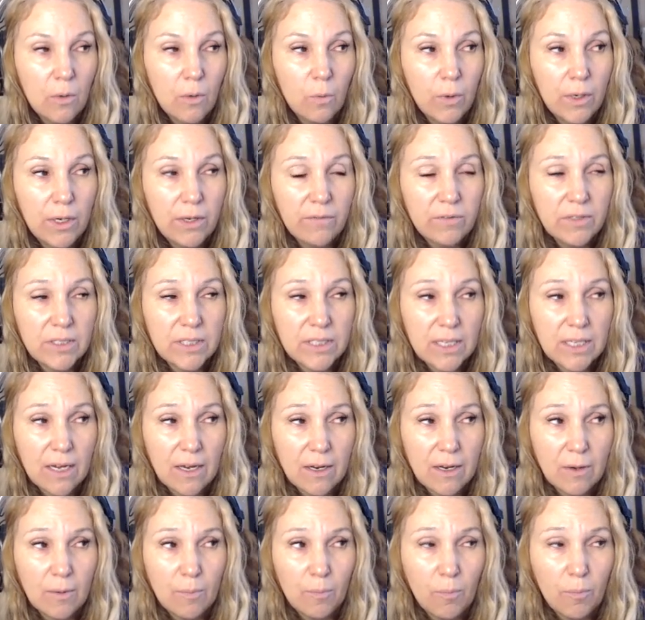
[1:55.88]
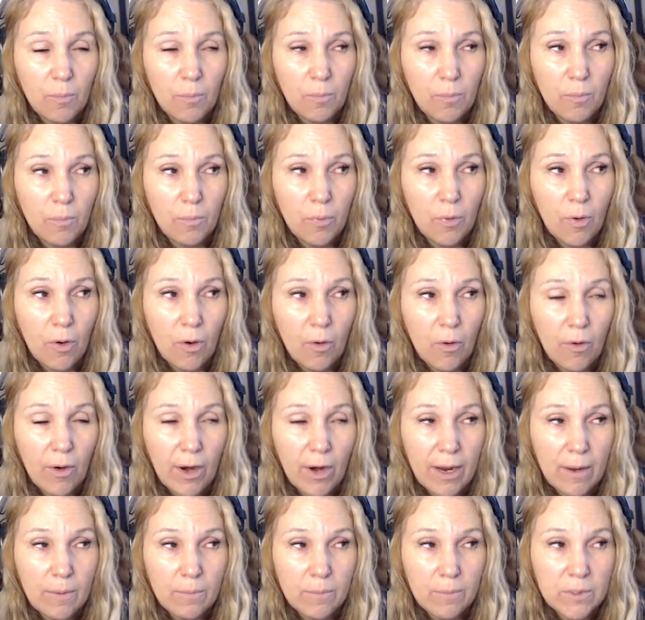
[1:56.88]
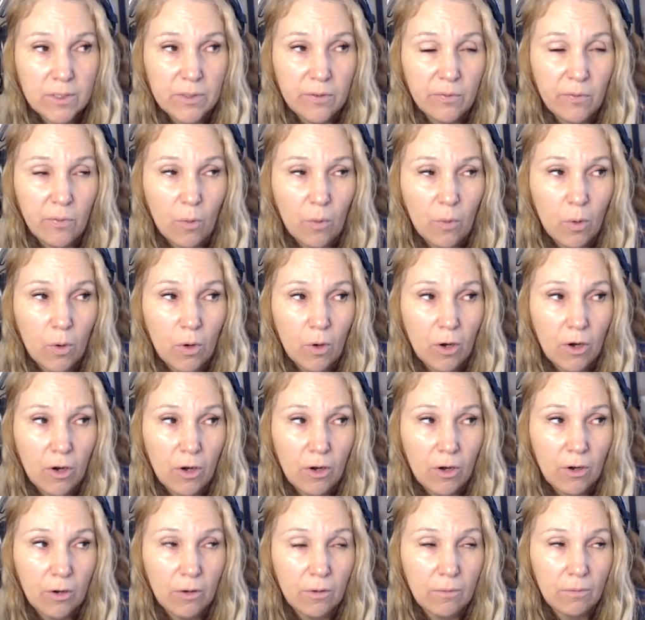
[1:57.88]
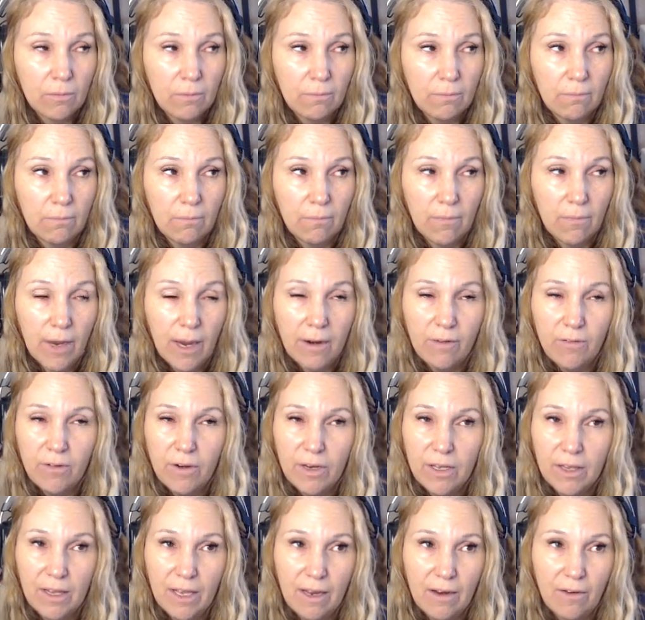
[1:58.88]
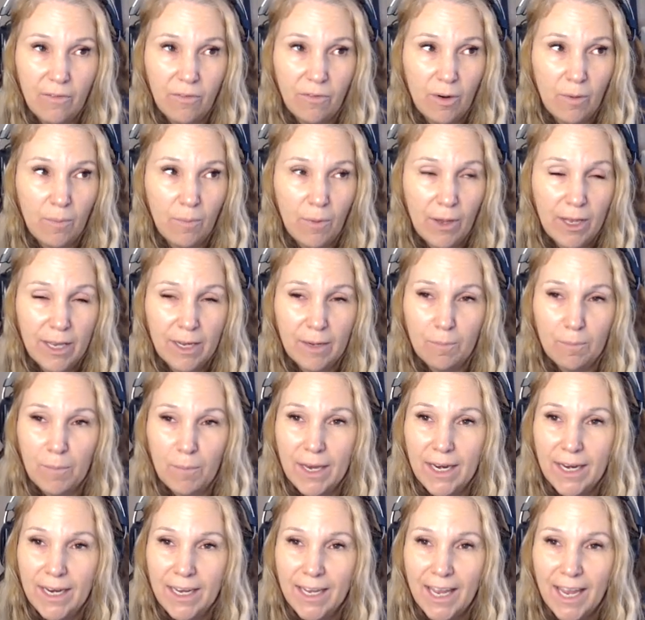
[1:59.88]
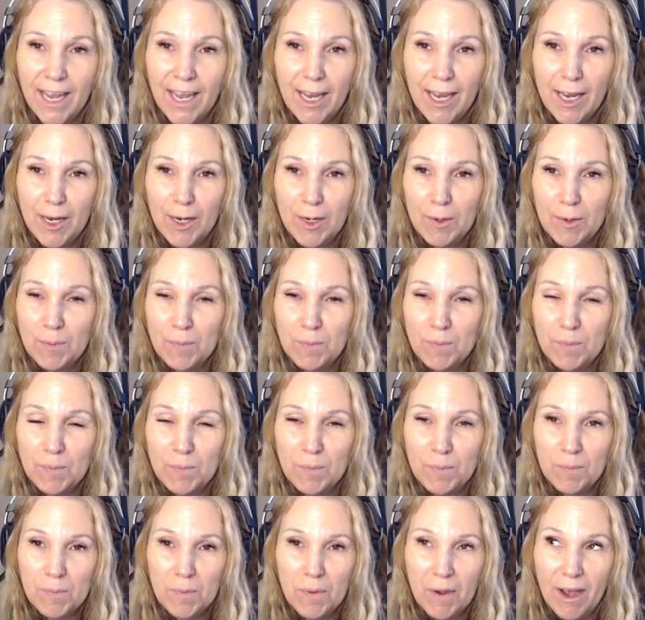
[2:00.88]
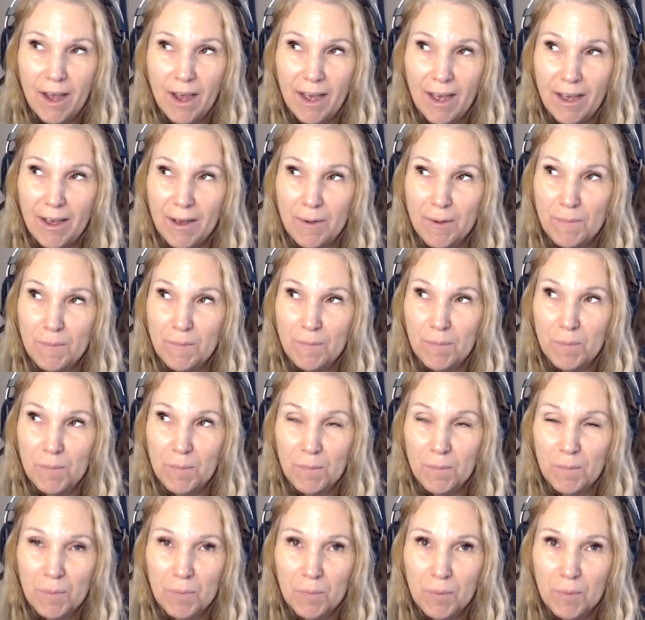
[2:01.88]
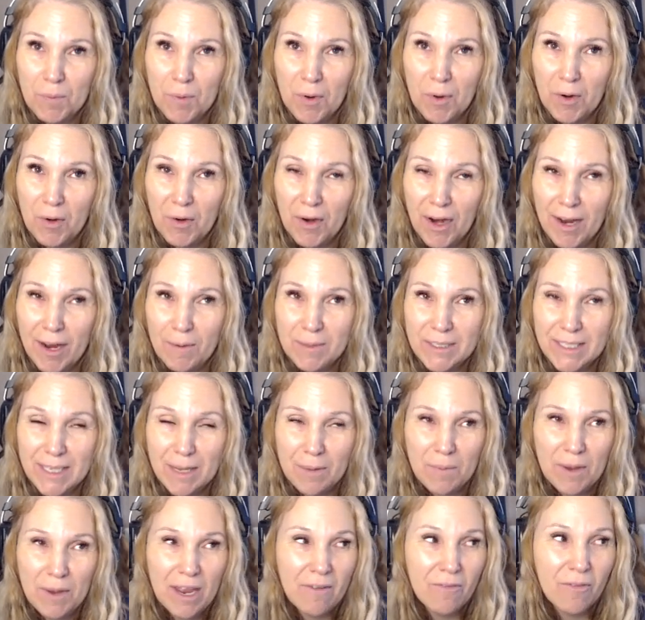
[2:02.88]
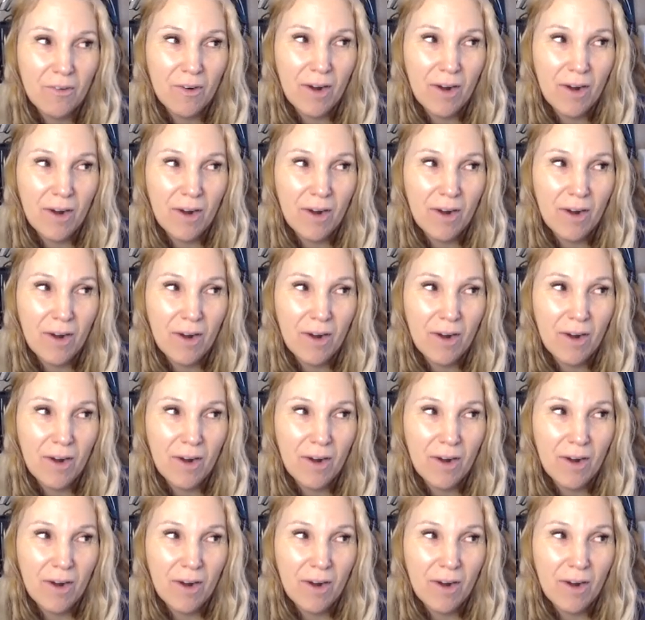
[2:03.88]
We've done programs for everything from like Medicaid uh, programs that pay